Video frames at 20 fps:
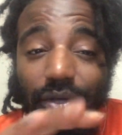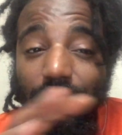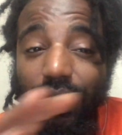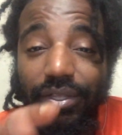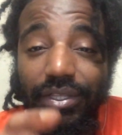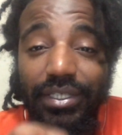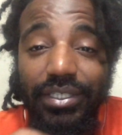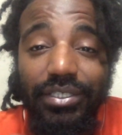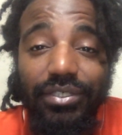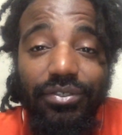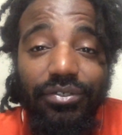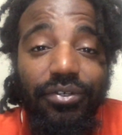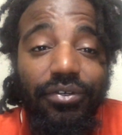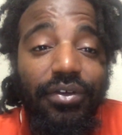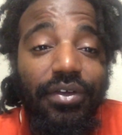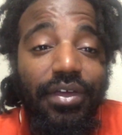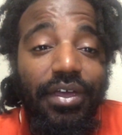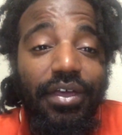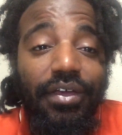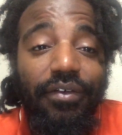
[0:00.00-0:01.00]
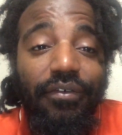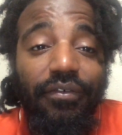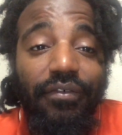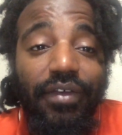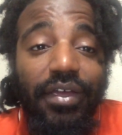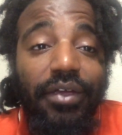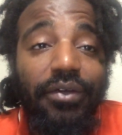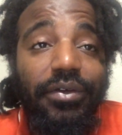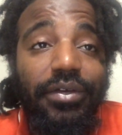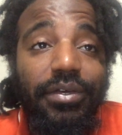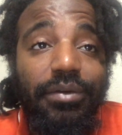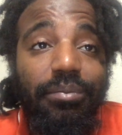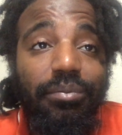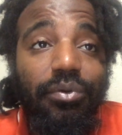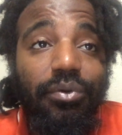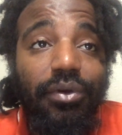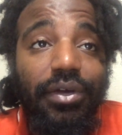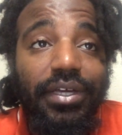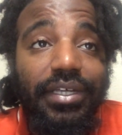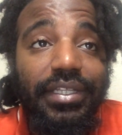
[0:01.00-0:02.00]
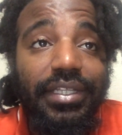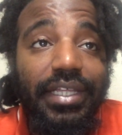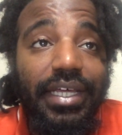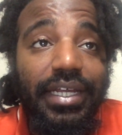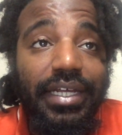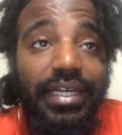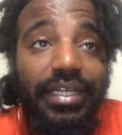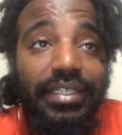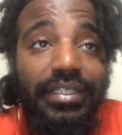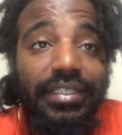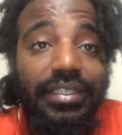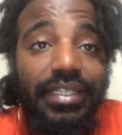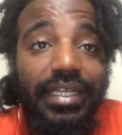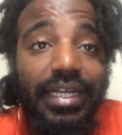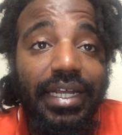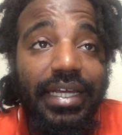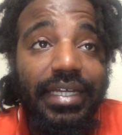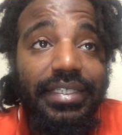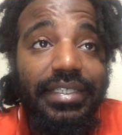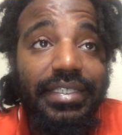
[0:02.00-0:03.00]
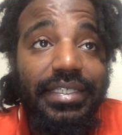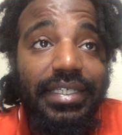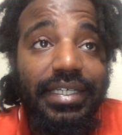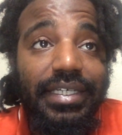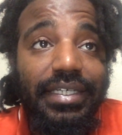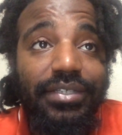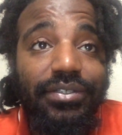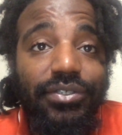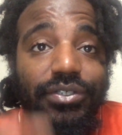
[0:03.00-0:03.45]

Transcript: All these are very important that I see.